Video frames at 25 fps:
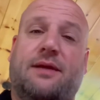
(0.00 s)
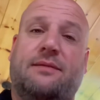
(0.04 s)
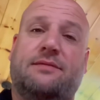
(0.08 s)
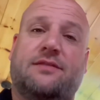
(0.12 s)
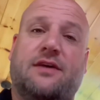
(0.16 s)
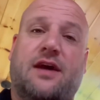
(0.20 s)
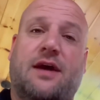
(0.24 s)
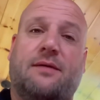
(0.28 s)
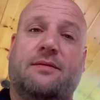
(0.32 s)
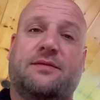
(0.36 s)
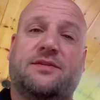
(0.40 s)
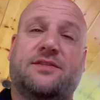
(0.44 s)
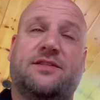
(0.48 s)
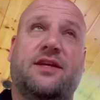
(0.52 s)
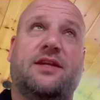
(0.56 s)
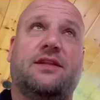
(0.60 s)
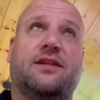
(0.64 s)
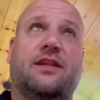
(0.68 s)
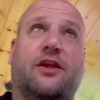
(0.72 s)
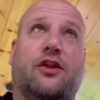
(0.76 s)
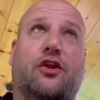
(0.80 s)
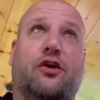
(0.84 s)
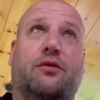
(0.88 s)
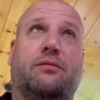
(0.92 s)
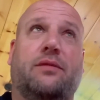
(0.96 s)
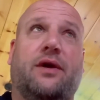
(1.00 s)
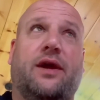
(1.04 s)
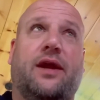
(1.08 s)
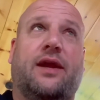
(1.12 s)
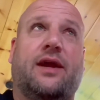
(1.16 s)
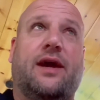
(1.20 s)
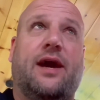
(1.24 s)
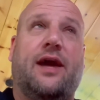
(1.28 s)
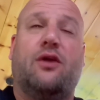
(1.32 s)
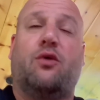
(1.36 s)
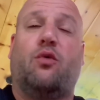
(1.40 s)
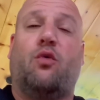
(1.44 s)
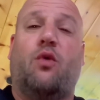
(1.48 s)
time, I'm sitting there and I'm like,
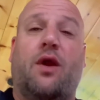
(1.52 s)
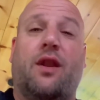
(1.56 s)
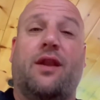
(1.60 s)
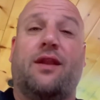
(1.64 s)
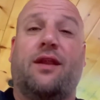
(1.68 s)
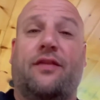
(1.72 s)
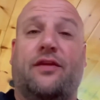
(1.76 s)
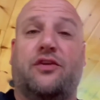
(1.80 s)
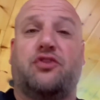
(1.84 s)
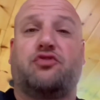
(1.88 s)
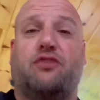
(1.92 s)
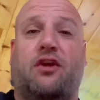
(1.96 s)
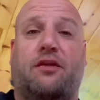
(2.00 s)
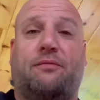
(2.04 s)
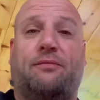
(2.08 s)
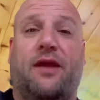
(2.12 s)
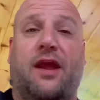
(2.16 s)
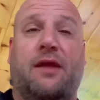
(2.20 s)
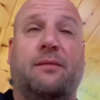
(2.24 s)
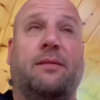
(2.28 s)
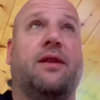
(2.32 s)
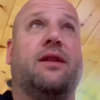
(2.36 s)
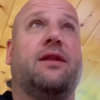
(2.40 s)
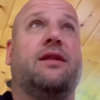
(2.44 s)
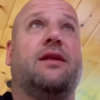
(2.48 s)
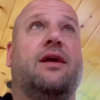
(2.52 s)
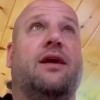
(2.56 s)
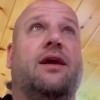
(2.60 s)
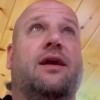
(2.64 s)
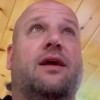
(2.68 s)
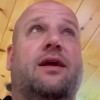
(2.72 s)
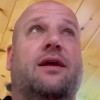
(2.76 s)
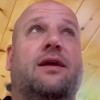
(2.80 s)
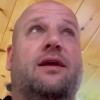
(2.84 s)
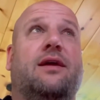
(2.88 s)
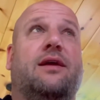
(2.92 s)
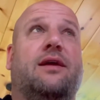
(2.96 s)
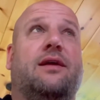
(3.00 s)
I don't want another truck payment.
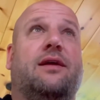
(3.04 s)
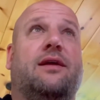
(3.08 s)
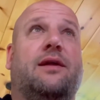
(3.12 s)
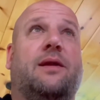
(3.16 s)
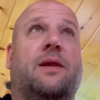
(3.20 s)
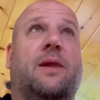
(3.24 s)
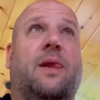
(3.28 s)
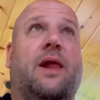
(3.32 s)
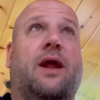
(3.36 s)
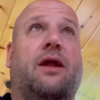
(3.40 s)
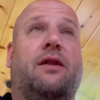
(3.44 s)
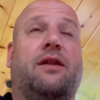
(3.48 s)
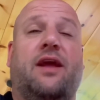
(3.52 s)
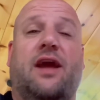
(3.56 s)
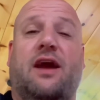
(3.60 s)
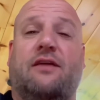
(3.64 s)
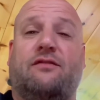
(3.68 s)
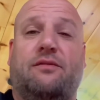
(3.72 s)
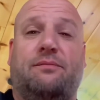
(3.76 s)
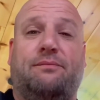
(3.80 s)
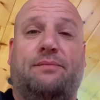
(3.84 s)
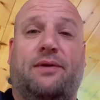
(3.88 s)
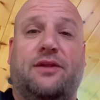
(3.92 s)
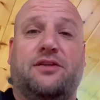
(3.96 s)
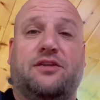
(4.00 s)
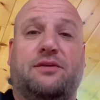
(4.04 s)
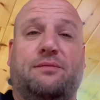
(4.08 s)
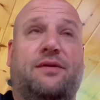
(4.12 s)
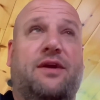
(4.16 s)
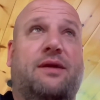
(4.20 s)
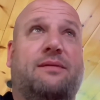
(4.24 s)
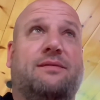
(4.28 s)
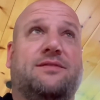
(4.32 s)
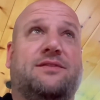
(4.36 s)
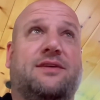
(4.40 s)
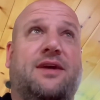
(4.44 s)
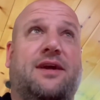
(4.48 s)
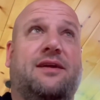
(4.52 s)
I already have a bunch of
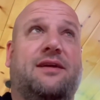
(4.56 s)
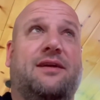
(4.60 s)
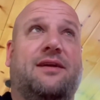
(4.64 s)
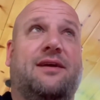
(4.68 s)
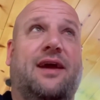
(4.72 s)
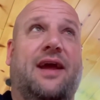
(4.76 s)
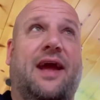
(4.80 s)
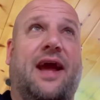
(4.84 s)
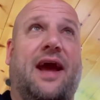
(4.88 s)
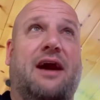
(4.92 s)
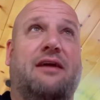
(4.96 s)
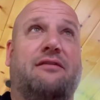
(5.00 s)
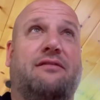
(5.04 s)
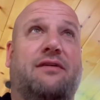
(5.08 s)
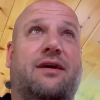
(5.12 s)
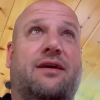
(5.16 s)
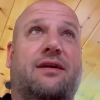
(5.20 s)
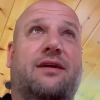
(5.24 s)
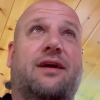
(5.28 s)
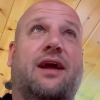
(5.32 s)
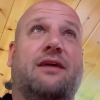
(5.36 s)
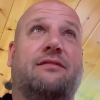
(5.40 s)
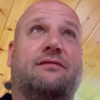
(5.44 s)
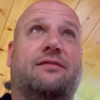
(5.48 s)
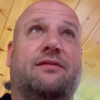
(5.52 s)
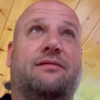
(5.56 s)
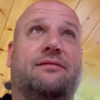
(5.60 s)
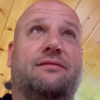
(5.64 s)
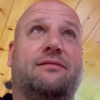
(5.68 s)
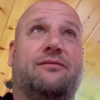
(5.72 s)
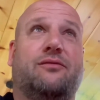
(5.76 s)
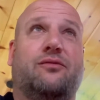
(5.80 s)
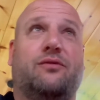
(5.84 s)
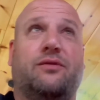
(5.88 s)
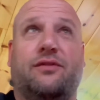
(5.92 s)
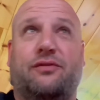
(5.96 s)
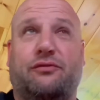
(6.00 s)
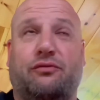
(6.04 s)
payments I have. I have
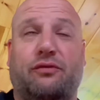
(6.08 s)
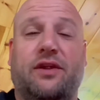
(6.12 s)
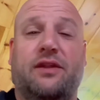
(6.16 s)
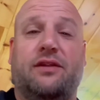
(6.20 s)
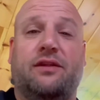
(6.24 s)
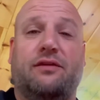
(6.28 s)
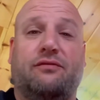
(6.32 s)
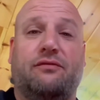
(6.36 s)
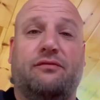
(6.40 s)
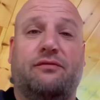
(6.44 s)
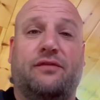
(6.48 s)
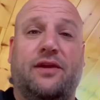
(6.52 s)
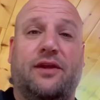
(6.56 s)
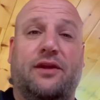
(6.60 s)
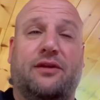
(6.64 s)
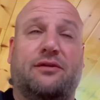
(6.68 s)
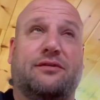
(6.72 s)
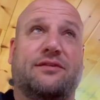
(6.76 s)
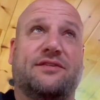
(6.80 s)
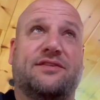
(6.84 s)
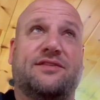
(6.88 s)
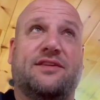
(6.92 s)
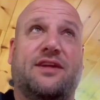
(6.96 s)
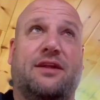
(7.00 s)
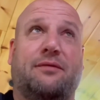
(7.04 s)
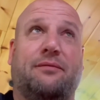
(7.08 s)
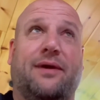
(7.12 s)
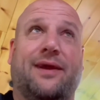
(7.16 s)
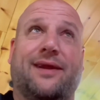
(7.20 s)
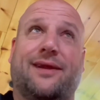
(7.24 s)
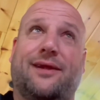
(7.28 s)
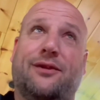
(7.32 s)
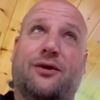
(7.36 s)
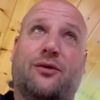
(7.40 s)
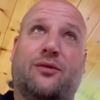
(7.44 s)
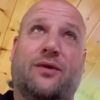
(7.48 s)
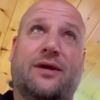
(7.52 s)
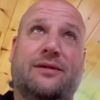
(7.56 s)
3 different vehicles. And I'm like,
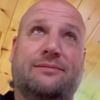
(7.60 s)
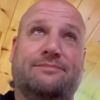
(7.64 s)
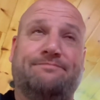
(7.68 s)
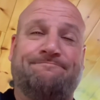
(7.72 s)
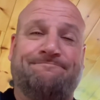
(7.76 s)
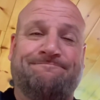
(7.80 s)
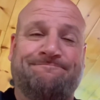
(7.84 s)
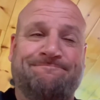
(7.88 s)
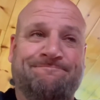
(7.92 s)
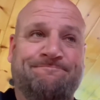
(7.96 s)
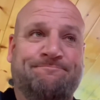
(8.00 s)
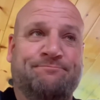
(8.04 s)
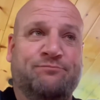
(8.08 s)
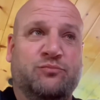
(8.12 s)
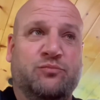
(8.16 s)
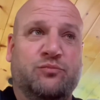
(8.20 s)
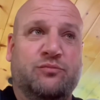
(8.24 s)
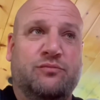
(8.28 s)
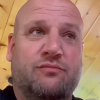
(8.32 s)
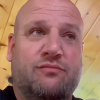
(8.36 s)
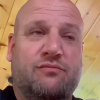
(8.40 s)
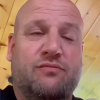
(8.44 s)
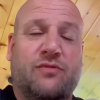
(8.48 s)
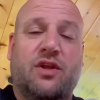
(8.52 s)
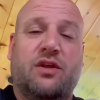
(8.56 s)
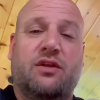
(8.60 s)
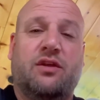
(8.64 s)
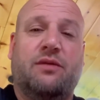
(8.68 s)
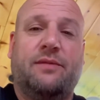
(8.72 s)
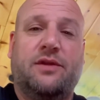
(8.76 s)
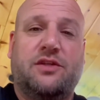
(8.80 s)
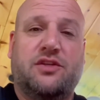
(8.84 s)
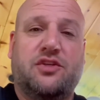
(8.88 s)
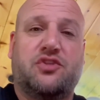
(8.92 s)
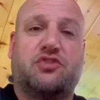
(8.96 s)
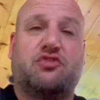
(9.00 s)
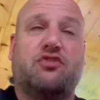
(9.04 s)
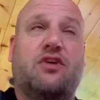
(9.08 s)
you know what? Let me
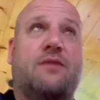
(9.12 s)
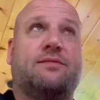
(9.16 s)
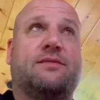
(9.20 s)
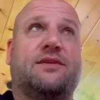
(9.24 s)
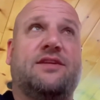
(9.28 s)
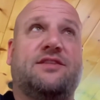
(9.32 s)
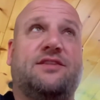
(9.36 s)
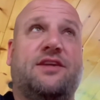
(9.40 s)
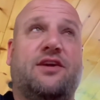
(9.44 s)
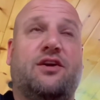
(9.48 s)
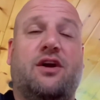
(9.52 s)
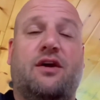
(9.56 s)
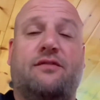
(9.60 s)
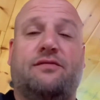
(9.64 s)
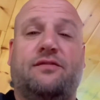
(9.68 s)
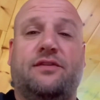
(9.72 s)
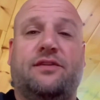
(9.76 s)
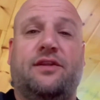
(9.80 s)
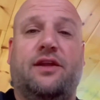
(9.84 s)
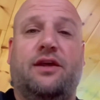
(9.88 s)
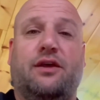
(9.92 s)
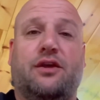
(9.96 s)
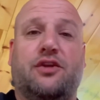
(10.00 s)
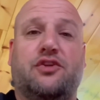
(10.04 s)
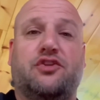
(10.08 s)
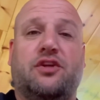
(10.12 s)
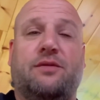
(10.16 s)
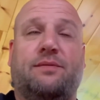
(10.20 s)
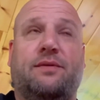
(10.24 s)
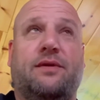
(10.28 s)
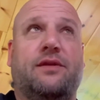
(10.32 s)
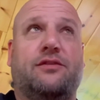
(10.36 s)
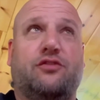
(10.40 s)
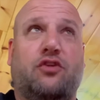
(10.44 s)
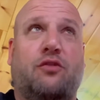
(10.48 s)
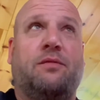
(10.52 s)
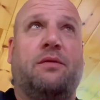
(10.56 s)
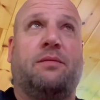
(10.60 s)
just drop this thing off at the dealership.
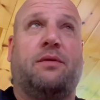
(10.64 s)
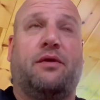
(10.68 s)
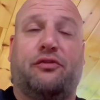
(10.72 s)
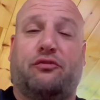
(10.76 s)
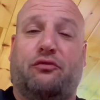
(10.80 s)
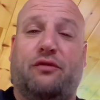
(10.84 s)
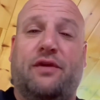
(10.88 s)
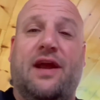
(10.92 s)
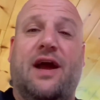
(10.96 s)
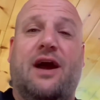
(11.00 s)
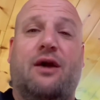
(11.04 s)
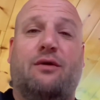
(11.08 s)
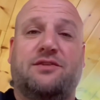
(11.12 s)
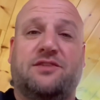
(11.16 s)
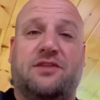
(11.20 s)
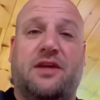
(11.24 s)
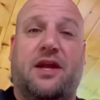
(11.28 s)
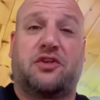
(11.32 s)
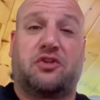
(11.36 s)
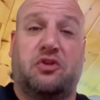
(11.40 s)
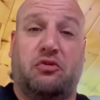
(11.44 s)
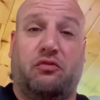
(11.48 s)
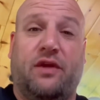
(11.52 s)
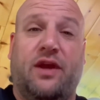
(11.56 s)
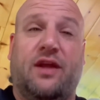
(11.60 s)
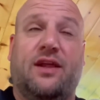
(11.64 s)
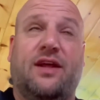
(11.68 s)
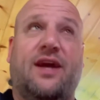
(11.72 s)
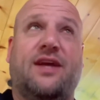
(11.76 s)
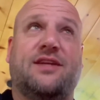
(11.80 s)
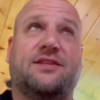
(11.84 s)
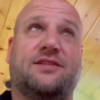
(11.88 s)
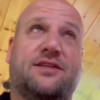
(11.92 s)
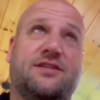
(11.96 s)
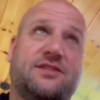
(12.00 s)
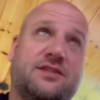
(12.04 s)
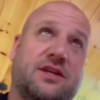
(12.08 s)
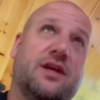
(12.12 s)
It took me about 3 hours to actually
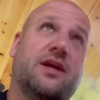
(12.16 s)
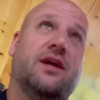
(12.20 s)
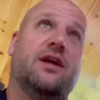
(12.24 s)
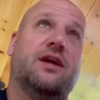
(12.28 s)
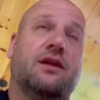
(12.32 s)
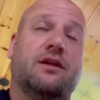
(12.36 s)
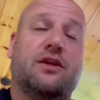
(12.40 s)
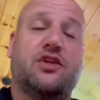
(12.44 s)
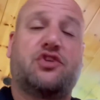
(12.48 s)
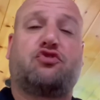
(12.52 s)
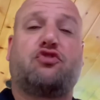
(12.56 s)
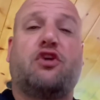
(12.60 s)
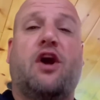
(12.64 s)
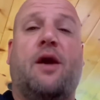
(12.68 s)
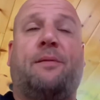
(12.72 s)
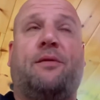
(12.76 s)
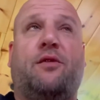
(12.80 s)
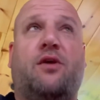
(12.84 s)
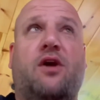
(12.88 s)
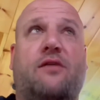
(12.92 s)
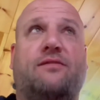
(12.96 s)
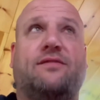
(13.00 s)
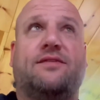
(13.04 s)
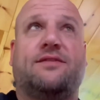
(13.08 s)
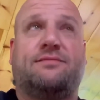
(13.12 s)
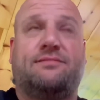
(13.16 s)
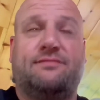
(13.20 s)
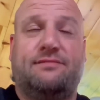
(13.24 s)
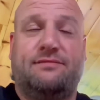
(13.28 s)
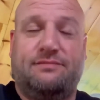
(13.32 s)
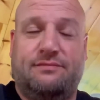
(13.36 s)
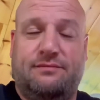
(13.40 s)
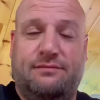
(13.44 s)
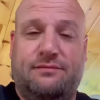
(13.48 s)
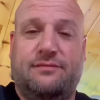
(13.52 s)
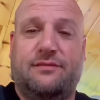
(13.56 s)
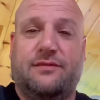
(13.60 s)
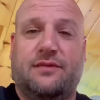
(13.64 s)
realize this. Let's drop it off and
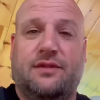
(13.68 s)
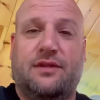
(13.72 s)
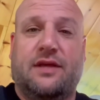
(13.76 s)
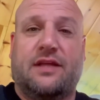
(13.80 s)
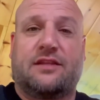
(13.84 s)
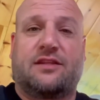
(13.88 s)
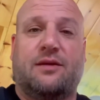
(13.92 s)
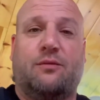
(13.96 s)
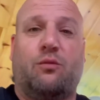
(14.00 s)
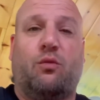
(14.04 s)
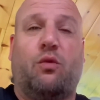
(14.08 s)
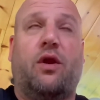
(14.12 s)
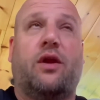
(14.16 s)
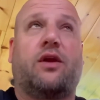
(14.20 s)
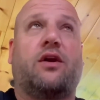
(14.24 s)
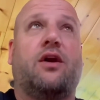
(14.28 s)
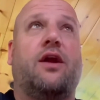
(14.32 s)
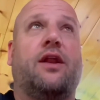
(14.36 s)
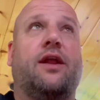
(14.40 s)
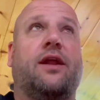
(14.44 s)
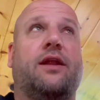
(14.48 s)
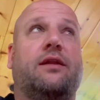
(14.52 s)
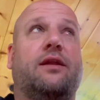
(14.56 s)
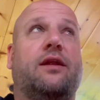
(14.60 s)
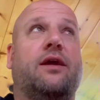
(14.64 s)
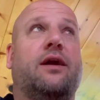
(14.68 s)
let them work on it